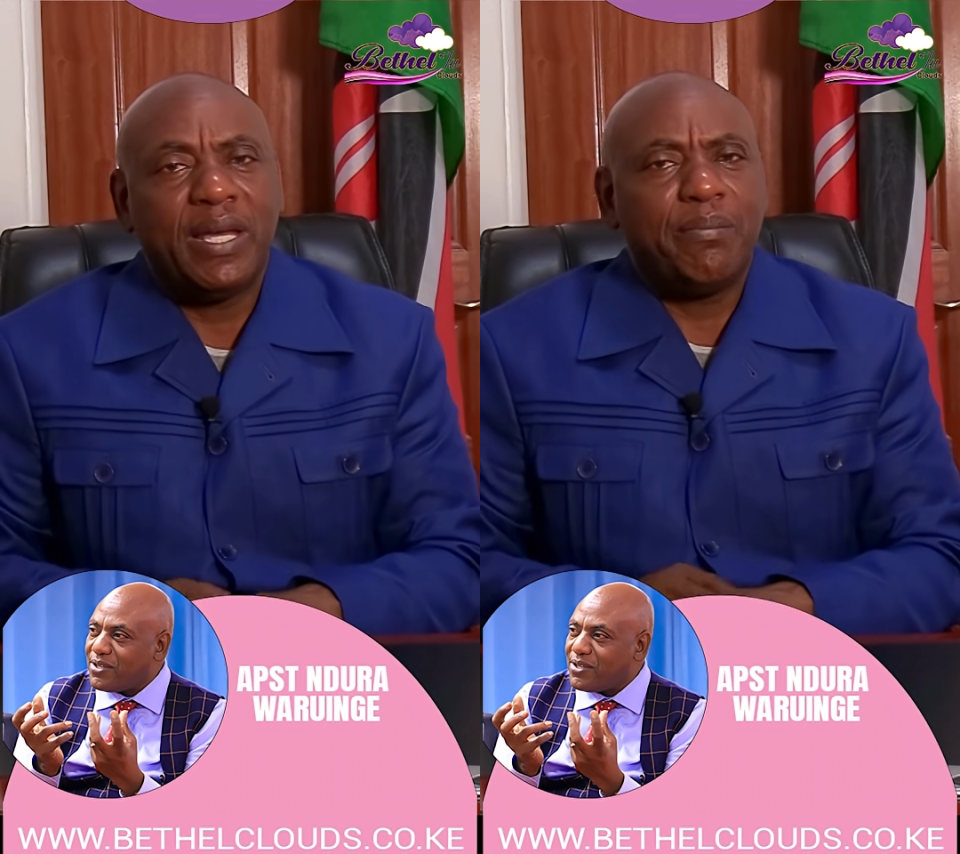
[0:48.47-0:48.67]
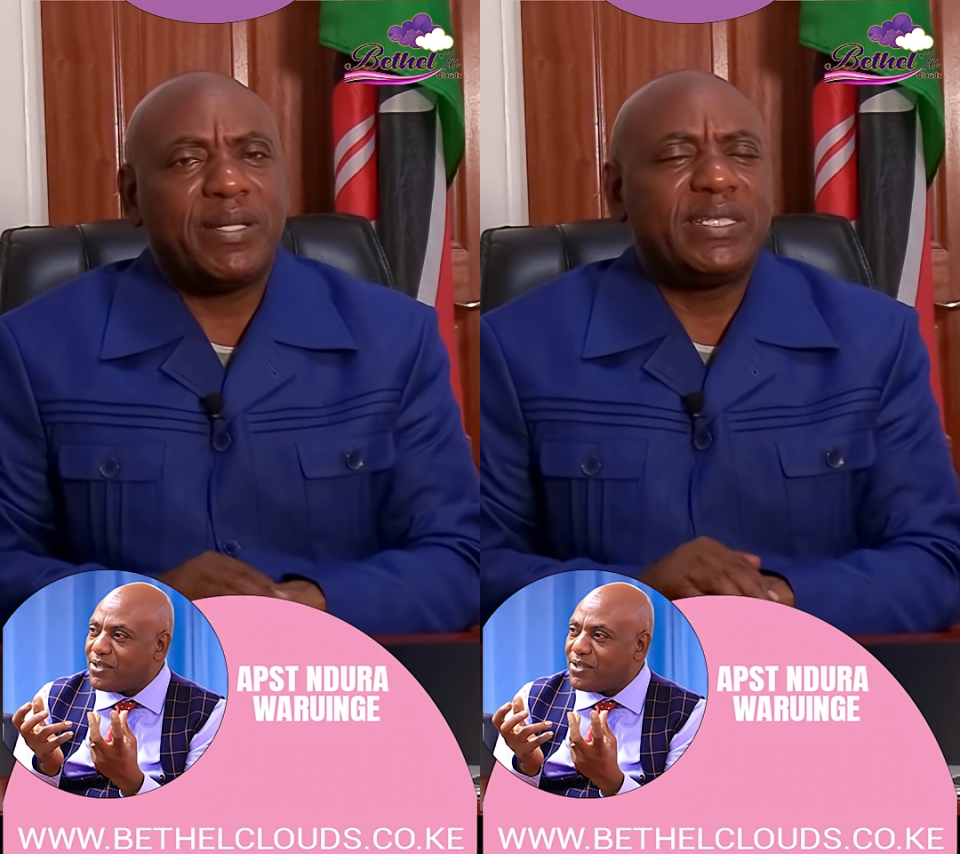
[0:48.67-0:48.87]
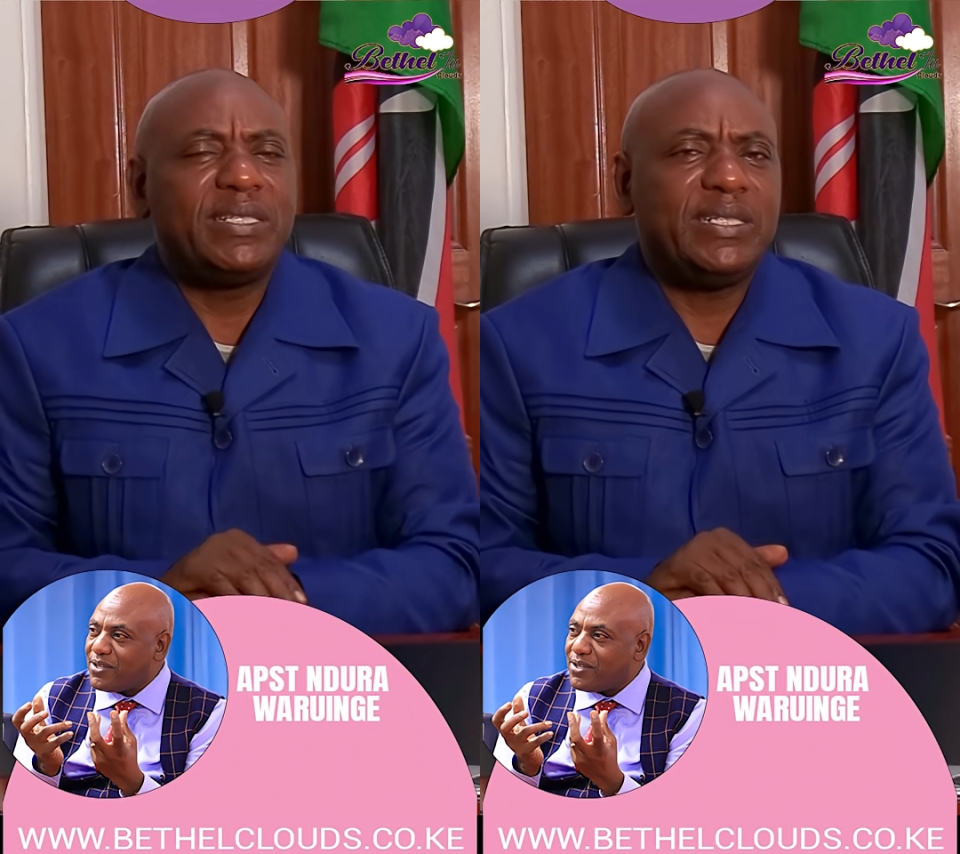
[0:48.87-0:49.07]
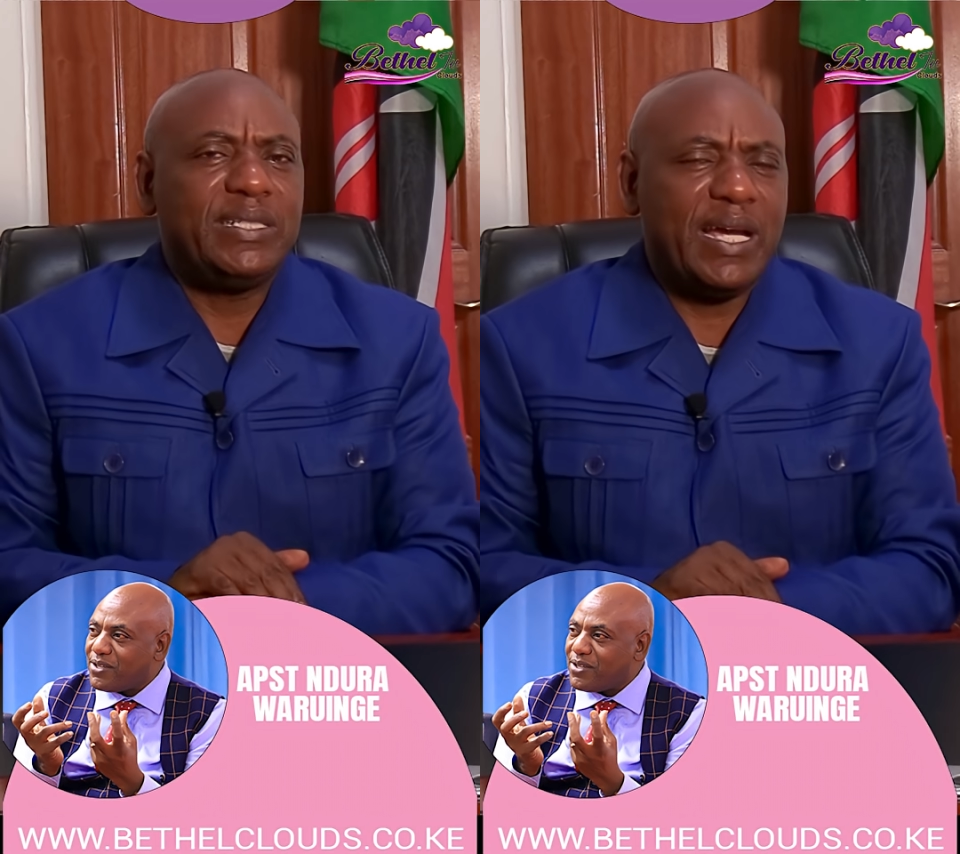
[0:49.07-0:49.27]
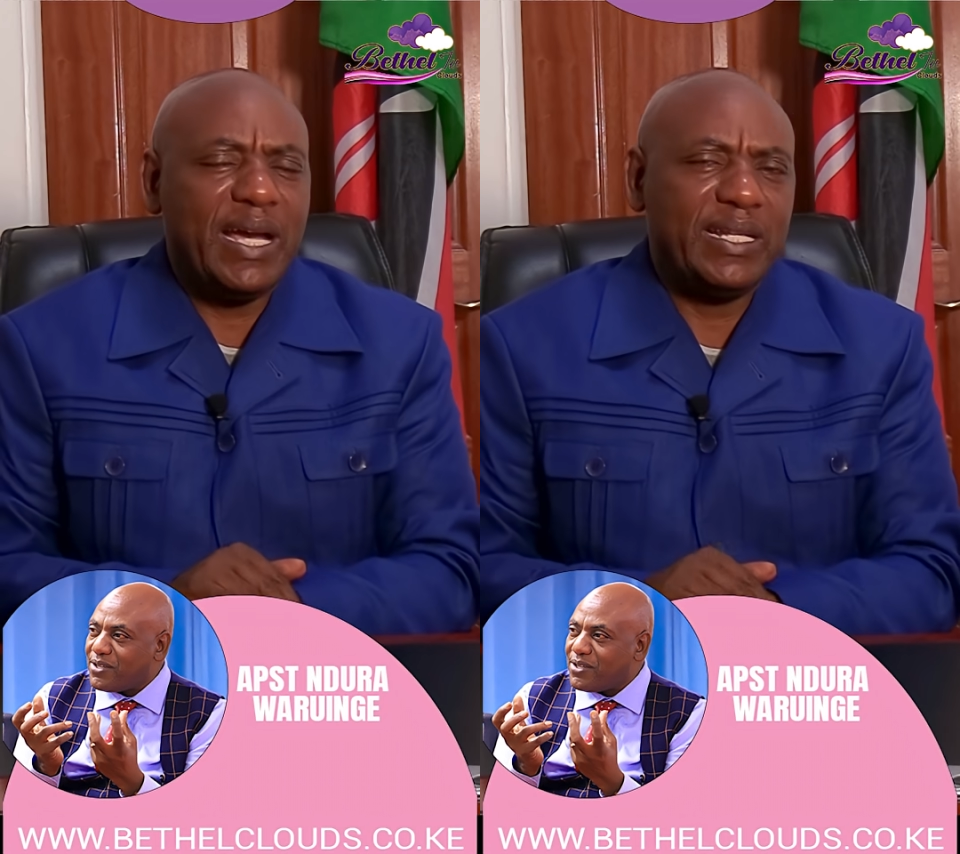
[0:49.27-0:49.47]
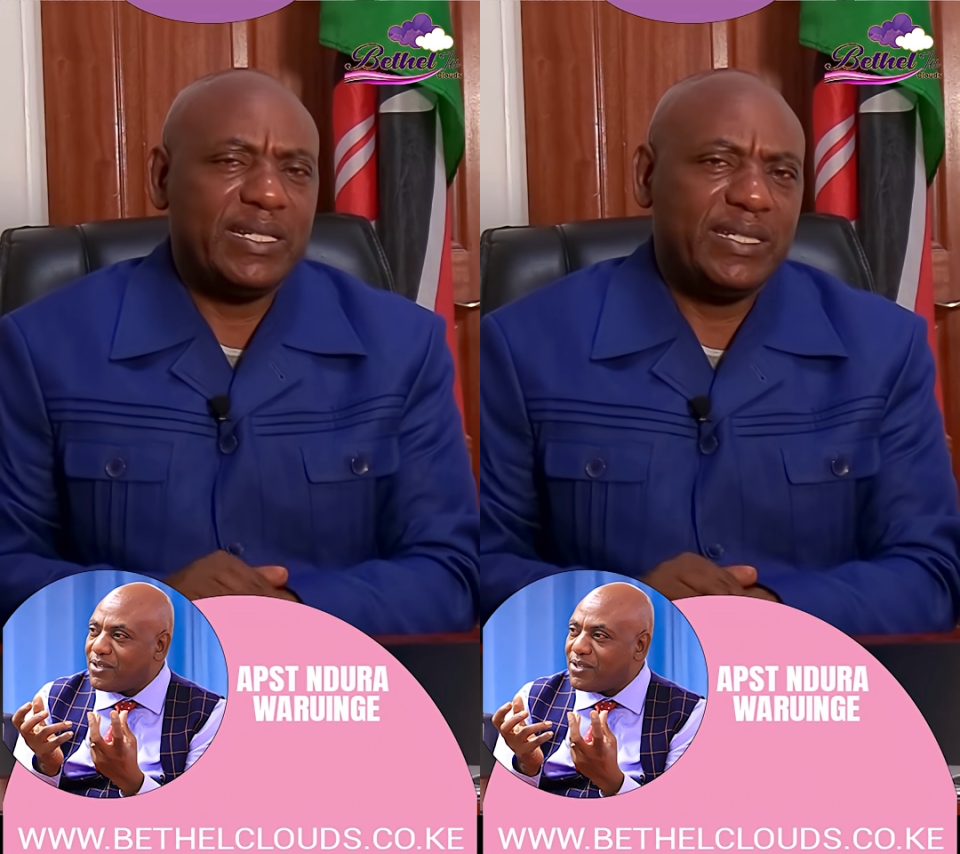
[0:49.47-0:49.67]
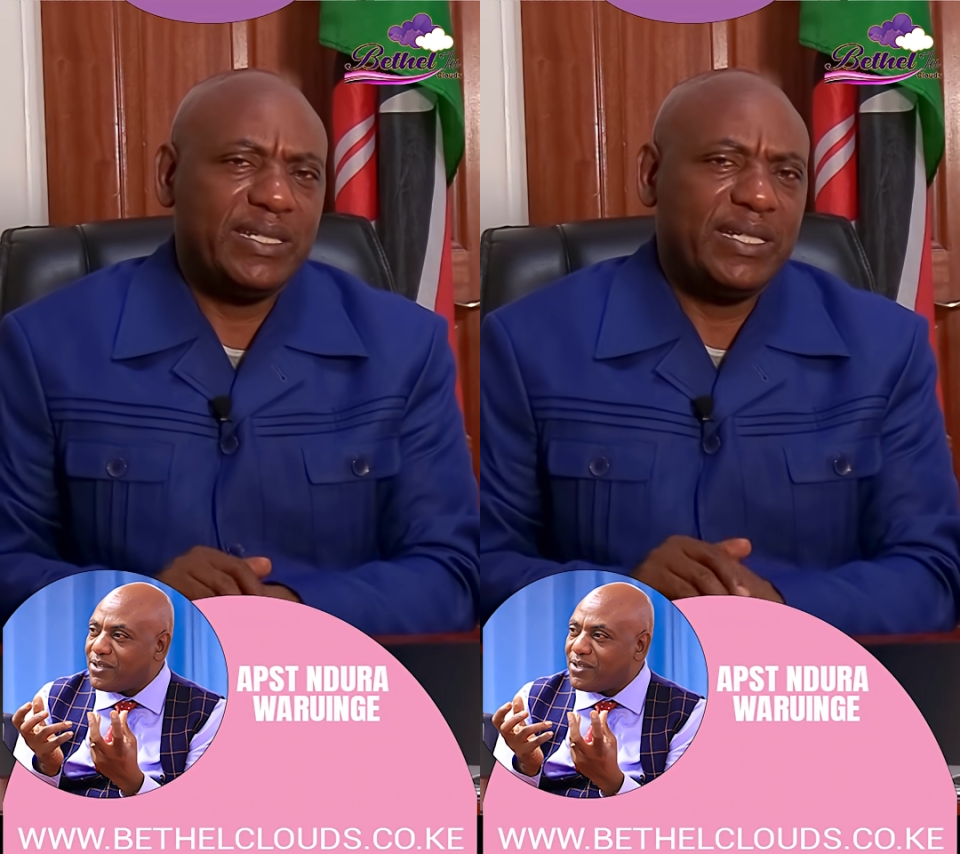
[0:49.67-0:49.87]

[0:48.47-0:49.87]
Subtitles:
but none